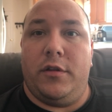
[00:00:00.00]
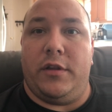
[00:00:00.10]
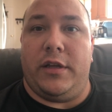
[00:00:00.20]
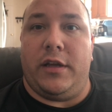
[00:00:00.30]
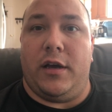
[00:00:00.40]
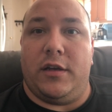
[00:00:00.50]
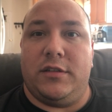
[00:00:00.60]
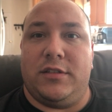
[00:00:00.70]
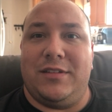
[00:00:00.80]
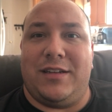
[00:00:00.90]

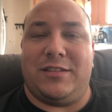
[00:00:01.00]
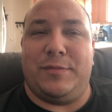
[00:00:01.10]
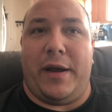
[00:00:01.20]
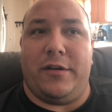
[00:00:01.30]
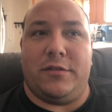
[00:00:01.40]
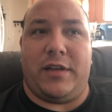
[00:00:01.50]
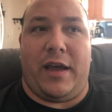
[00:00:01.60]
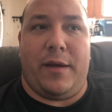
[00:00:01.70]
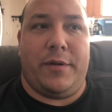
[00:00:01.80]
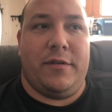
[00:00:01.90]
It's not spinal
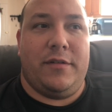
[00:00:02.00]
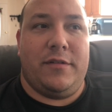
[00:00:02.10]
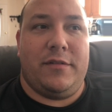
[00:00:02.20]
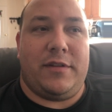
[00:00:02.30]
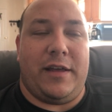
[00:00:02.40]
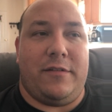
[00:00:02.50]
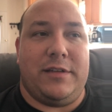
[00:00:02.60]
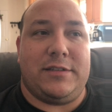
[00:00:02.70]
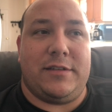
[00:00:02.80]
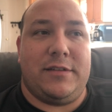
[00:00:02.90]
tap. What the hell
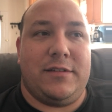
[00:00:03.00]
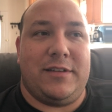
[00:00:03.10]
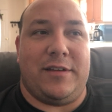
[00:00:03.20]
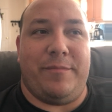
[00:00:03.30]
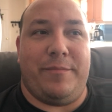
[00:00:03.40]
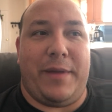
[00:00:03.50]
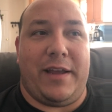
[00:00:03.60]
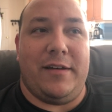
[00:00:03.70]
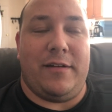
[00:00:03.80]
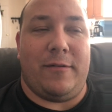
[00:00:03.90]
is it? That's a
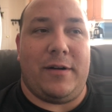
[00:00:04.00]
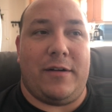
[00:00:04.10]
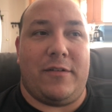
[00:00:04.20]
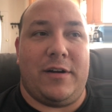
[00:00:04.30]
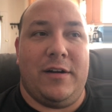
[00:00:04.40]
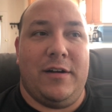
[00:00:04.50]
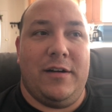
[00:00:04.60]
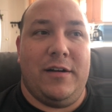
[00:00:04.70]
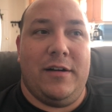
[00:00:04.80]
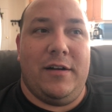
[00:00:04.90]
band or whatever.
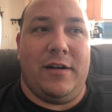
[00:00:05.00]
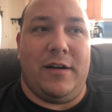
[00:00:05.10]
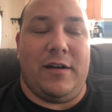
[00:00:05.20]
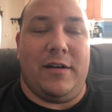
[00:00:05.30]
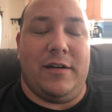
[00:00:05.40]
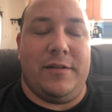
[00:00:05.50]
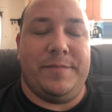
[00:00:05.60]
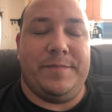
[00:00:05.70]
Uh,